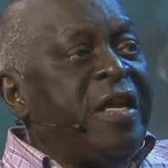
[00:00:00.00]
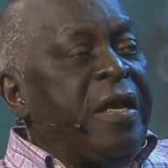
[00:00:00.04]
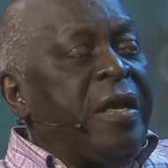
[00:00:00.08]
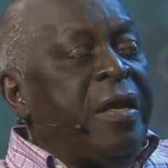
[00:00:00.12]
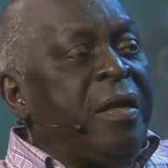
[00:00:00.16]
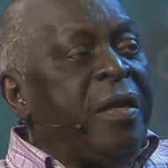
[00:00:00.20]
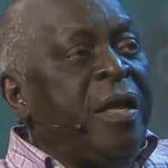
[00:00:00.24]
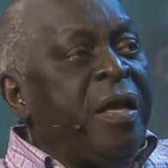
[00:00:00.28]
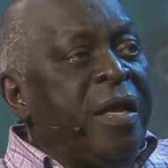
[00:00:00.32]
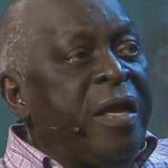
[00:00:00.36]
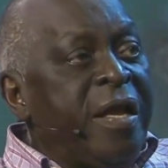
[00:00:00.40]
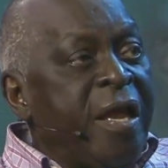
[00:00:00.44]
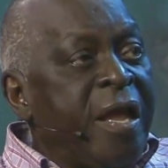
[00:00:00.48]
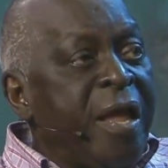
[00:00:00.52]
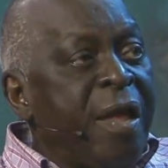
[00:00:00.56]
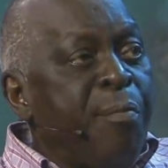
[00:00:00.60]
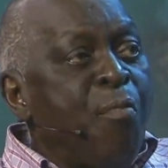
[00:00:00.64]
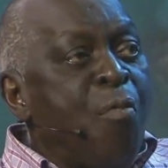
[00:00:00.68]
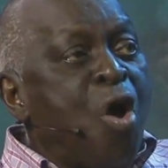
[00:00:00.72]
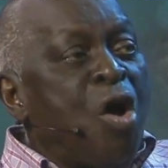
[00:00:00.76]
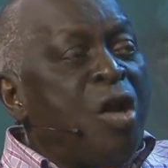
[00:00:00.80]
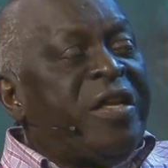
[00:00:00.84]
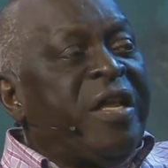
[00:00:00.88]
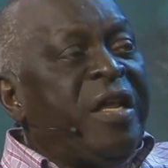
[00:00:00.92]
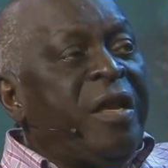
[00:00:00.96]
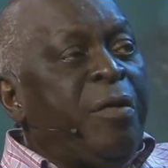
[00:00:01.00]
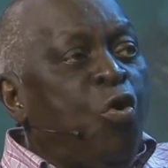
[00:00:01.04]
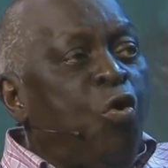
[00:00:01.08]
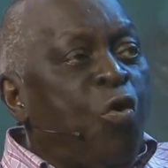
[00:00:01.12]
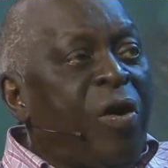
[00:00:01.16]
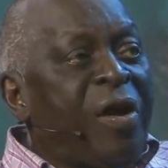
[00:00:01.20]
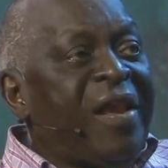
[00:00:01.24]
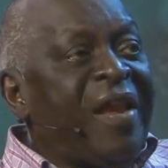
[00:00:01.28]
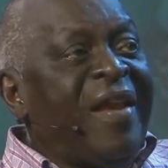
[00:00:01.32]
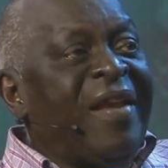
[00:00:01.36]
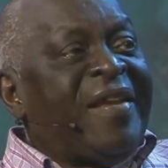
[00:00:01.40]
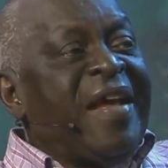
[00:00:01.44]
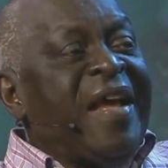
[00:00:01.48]
a
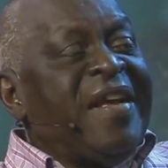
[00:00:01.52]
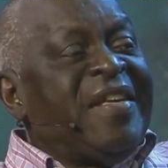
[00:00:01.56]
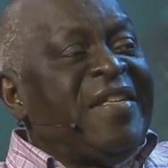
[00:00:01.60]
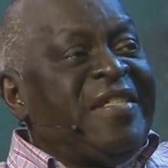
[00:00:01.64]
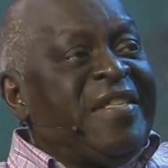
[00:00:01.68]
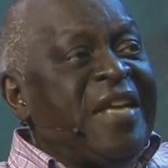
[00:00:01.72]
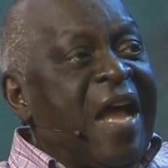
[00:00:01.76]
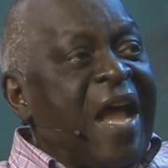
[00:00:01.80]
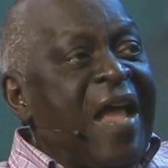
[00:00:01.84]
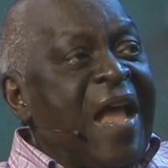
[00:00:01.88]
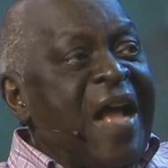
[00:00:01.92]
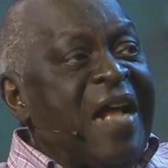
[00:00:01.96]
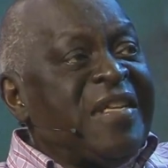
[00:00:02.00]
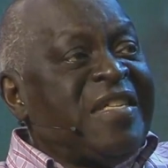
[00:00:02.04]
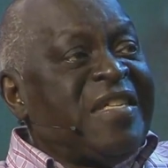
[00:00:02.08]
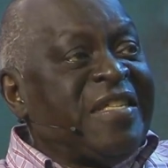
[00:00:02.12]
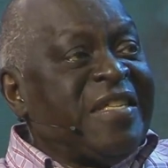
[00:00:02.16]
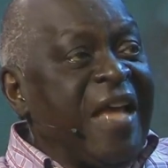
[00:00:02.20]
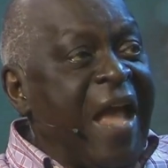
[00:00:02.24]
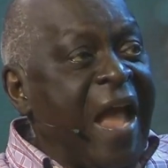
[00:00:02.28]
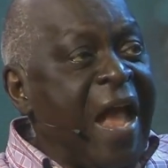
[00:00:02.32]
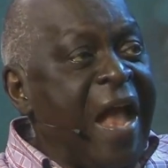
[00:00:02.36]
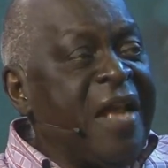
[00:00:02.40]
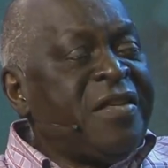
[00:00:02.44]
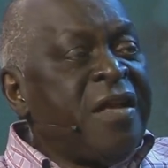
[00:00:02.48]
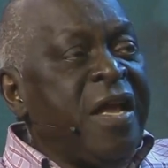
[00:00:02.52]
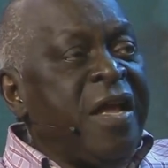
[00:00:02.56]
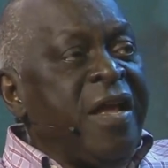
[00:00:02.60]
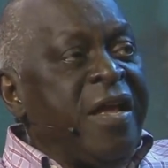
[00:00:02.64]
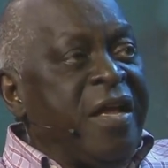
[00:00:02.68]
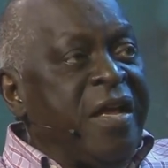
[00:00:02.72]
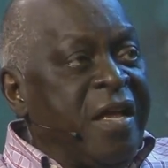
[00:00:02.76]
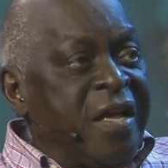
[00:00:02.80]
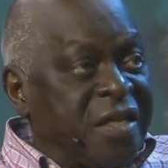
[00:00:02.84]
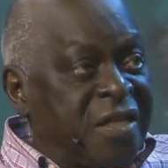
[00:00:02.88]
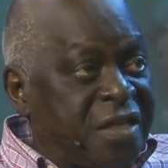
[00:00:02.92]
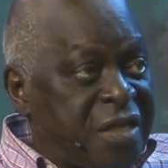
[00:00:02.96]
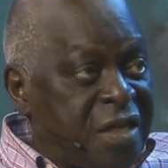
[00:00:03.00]
multinucleated giant cell is
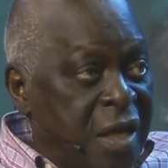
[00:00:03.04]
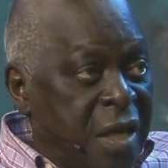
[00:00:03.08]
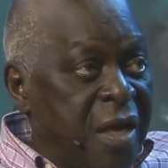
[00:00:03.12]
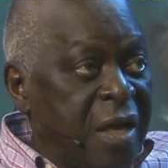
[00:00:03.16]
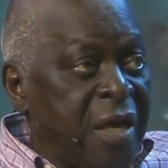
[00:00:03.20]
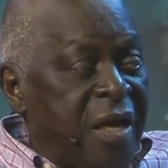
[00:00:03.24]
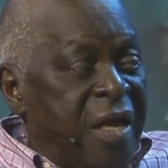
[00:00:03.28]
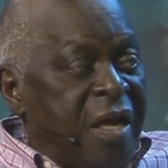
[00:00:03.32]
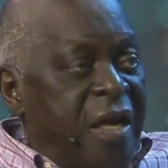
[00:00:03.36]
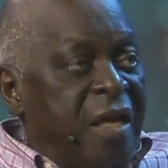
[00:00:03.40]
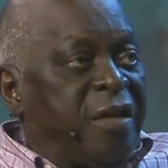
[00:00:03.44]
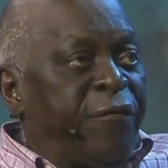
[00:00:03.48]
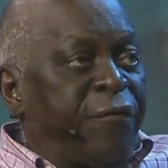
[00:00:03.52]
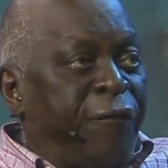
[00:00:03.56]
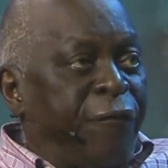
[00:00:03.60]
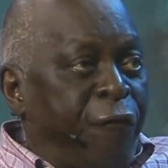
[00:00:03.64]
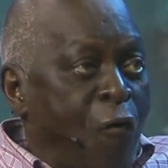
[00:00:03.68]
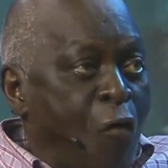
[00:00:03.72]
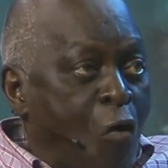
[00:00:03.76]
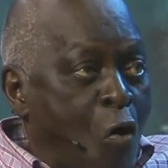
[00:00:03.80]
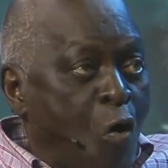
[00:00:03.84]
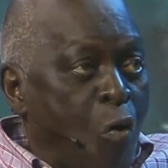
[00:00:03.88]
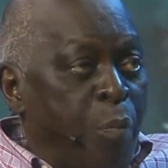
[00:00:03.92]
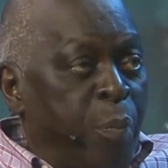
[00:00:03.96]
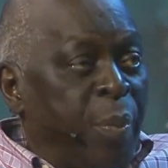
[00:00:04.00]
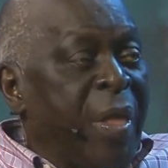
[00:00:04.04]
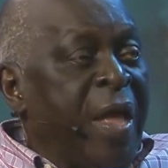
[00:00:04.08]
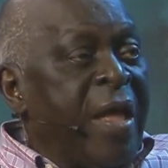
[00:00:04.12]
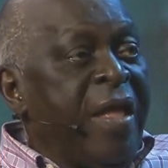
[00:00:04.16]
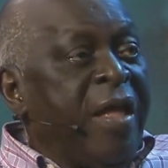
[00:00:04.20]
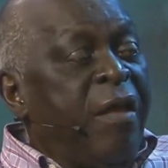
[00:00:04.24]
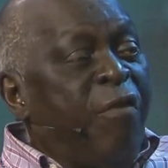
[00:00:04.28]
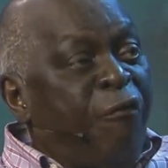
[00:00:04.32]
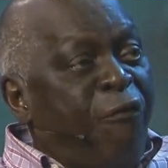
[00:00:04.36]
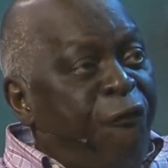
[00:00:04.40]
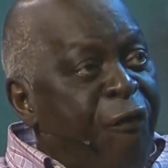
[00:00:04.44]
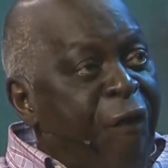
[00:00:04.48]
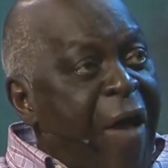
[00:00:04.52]
formed. In
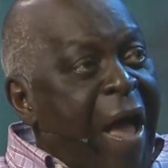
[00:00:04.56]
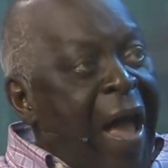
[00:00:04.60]
fact,